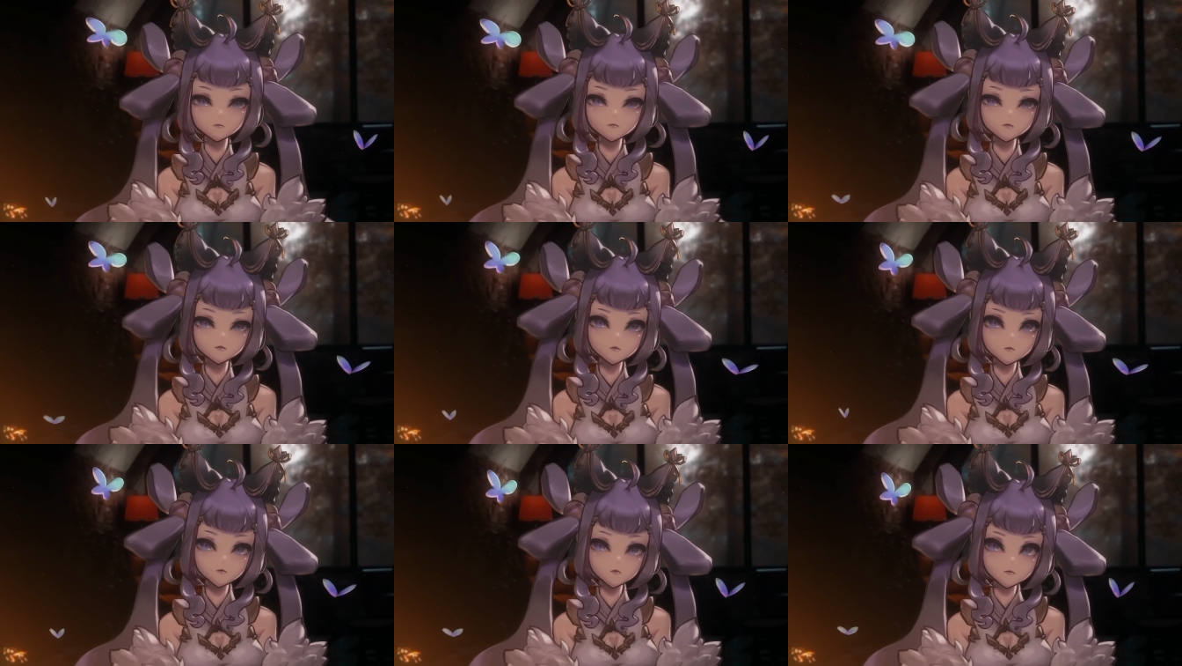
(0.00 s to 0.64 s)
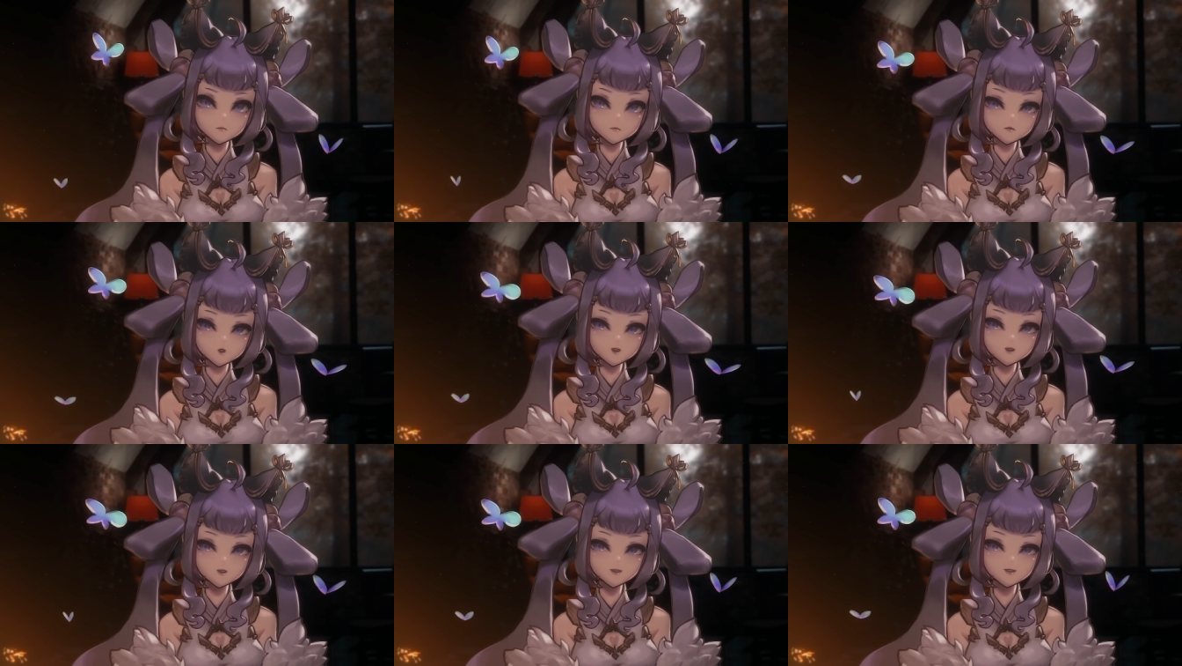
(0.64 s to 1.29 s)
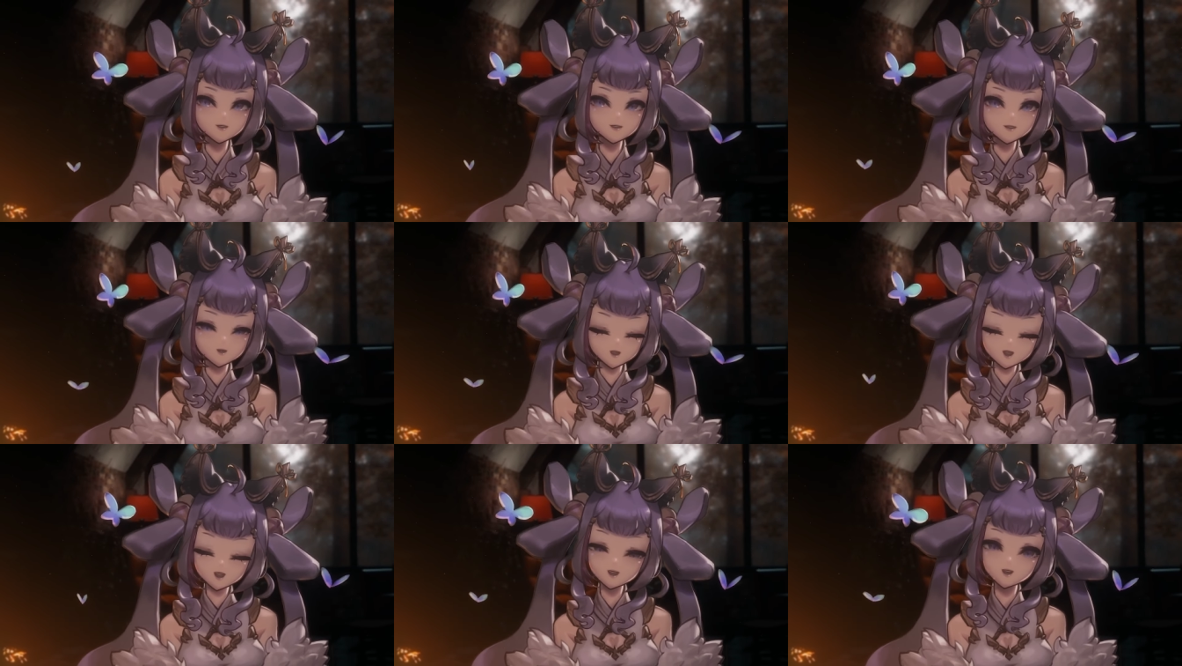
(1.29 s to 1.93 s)
Your friends
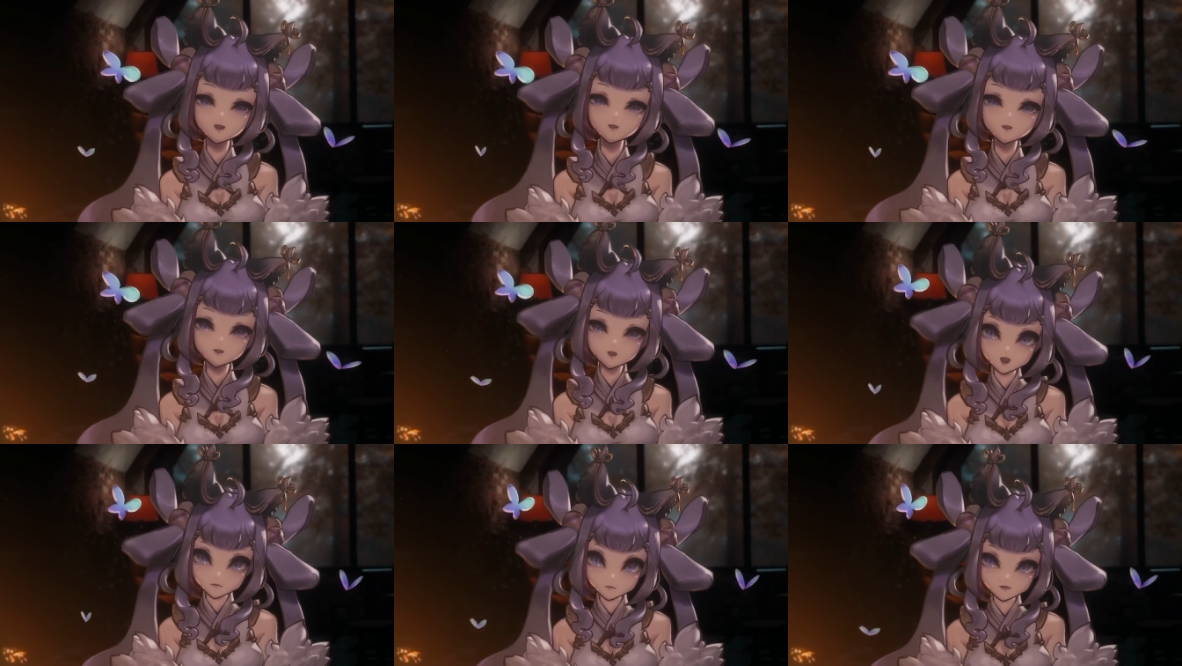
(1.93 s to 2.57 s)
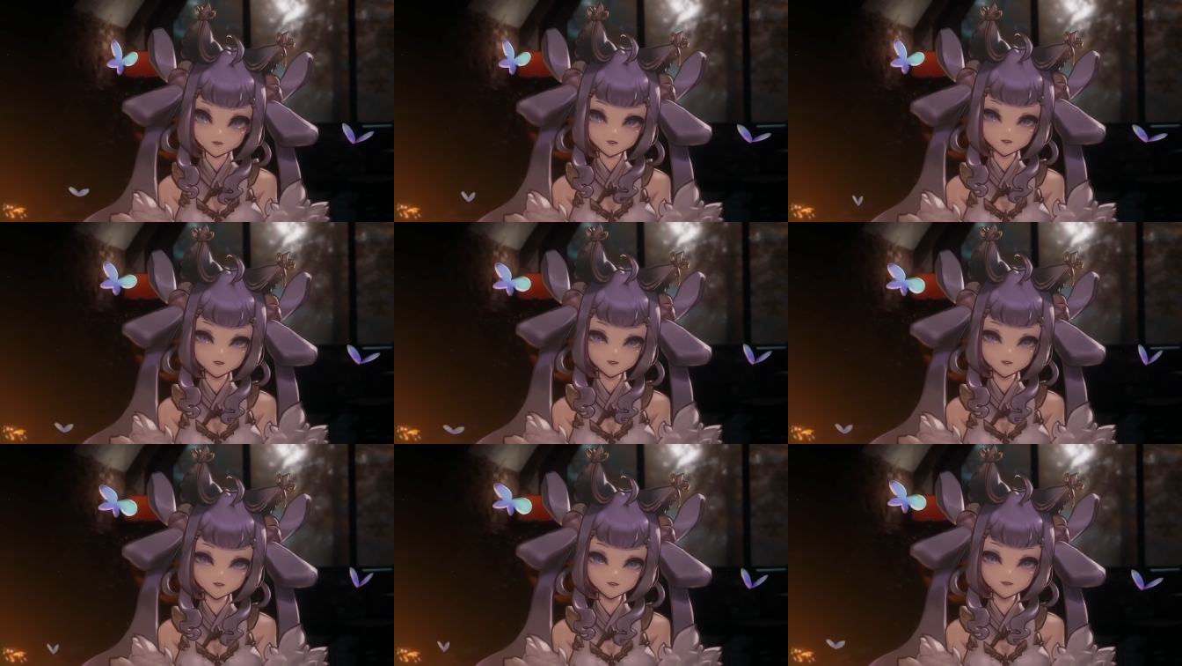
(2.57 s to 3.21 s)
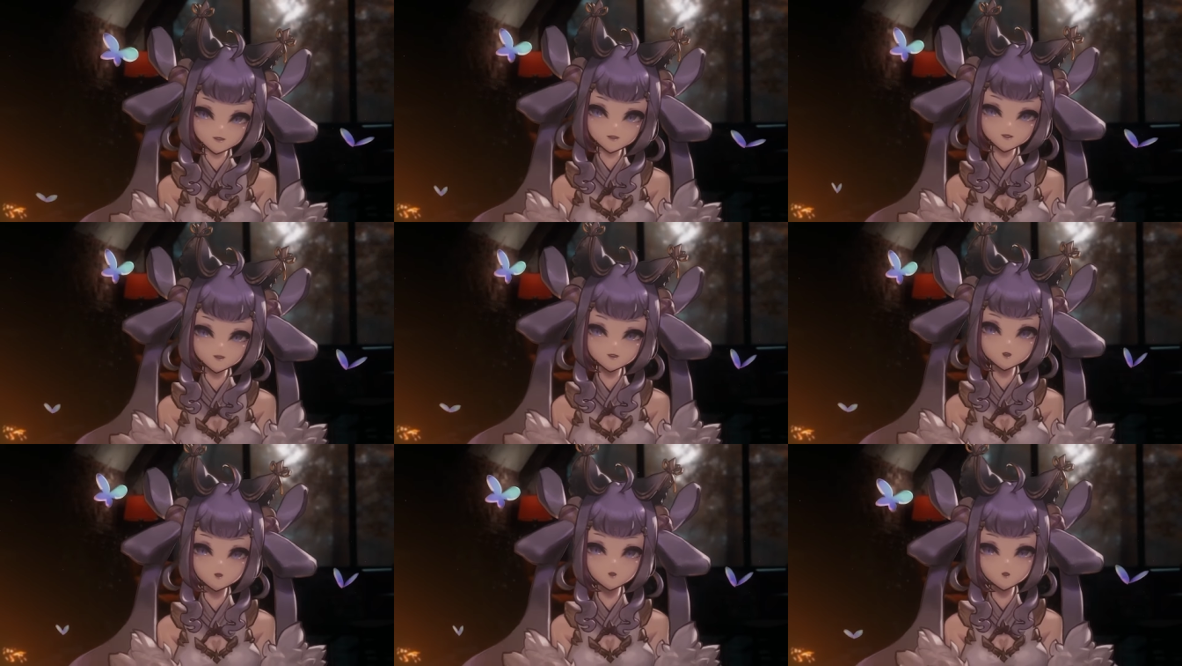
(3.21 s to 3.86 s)
and family
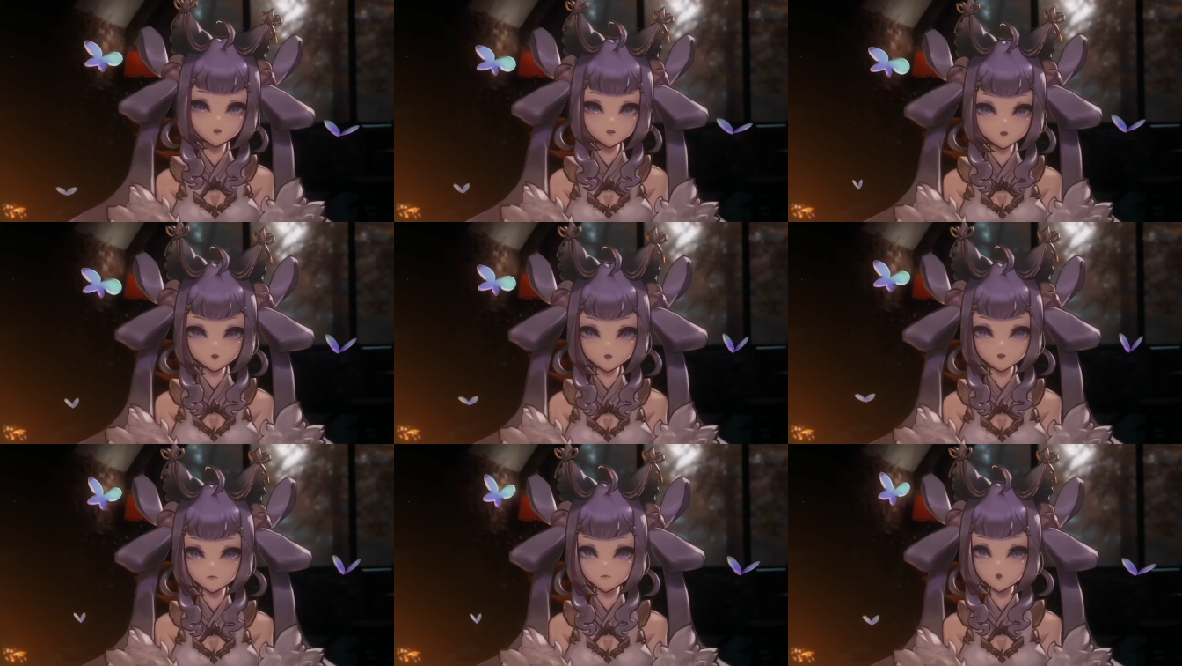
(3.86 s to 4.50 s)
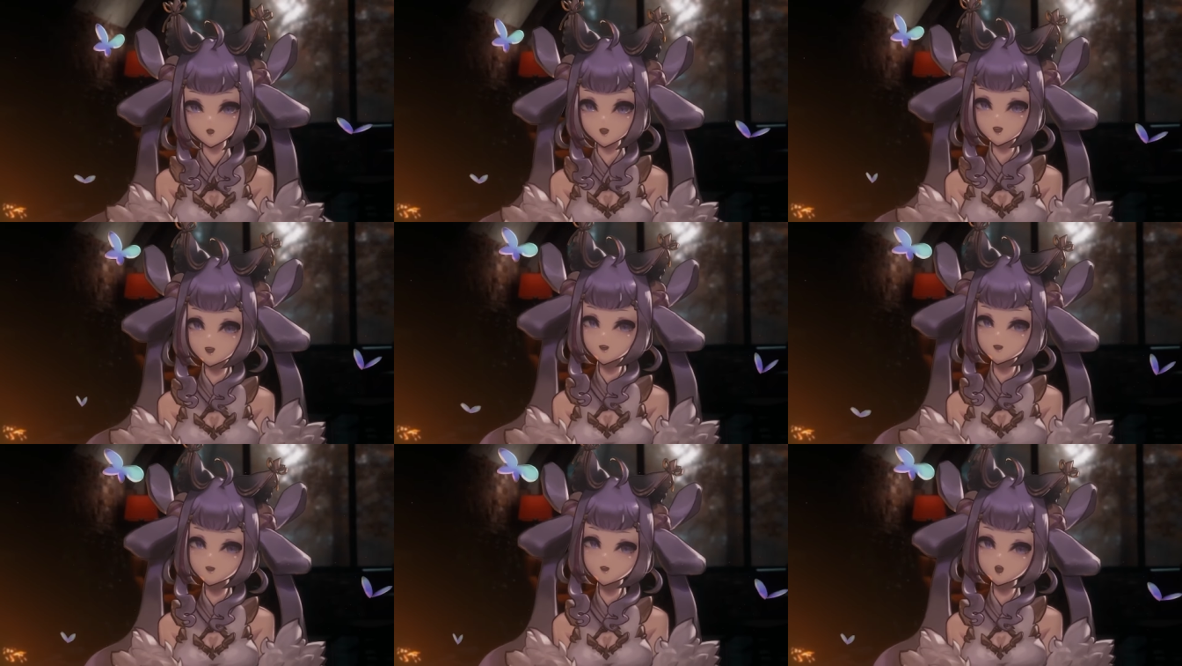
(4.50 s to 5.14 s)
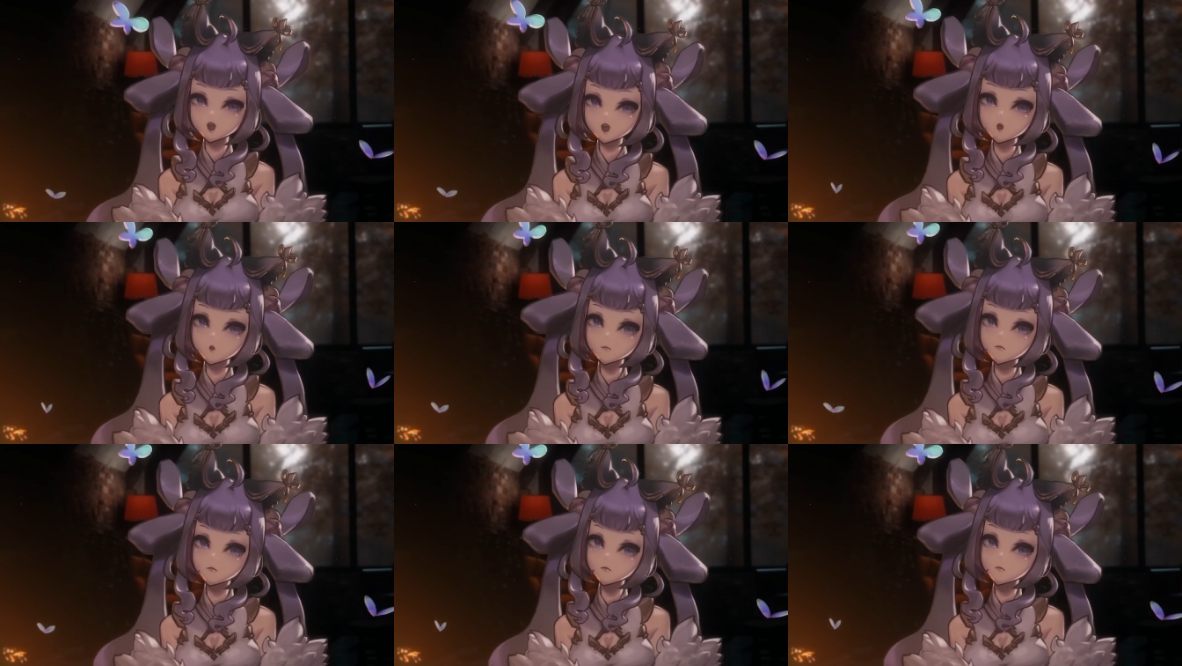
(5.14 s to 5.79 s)
love spending time
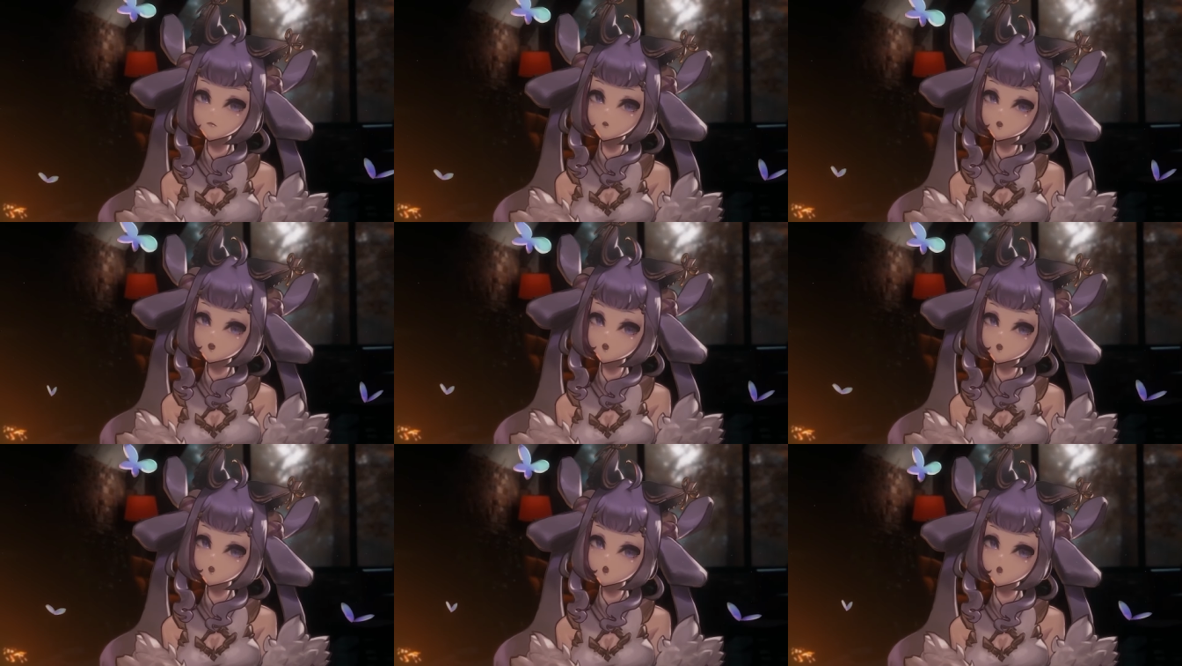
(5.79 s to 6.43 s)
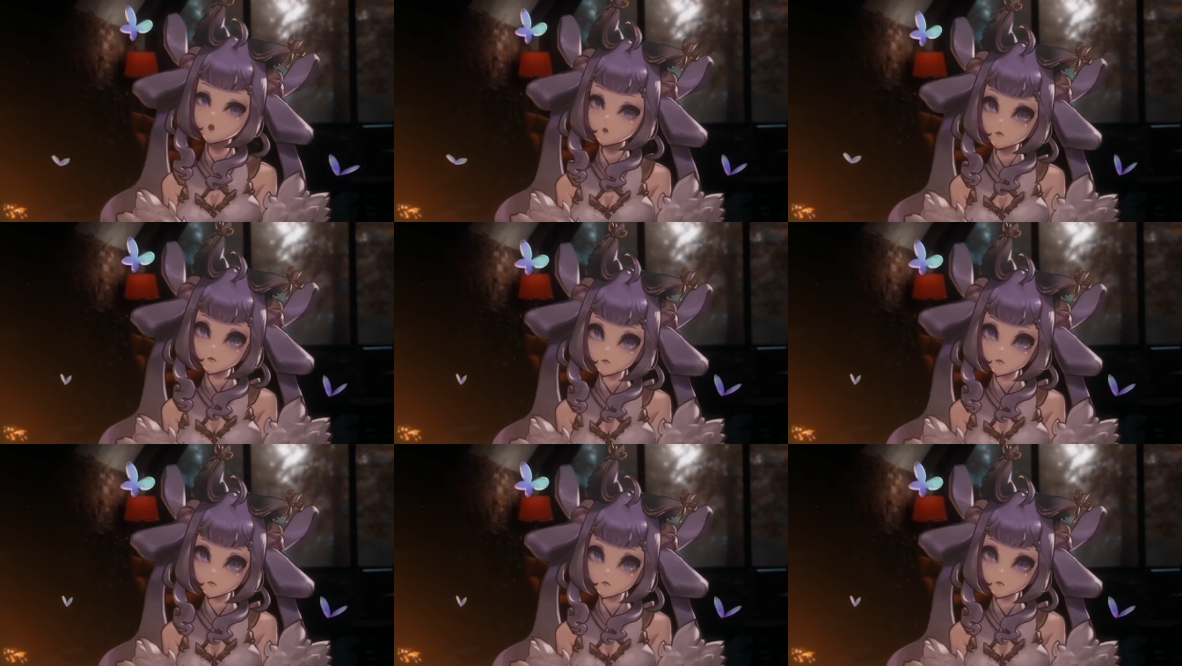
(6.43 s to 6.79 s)
with you.